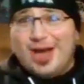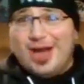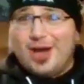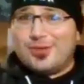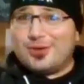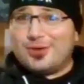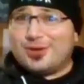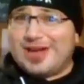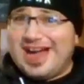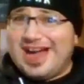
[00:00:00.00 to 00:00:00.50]
The
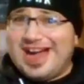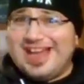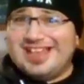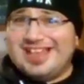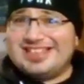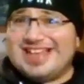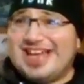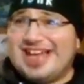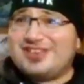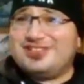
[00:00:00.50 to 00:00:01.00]
other guy
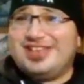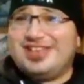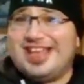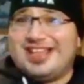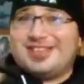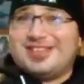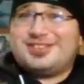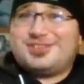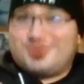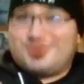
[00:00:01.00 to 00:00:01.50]
is
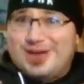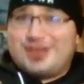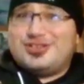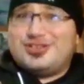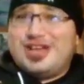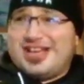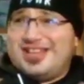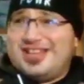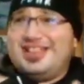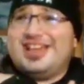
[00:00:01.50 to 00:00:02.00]
actually in a
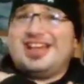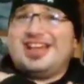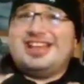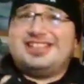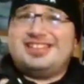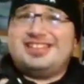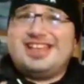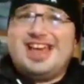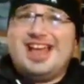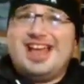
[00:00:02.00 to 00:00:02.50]
straitjacket, like
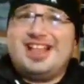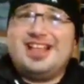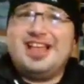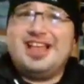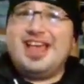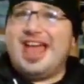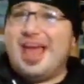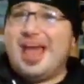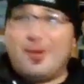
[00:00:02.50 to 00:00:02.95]
I said.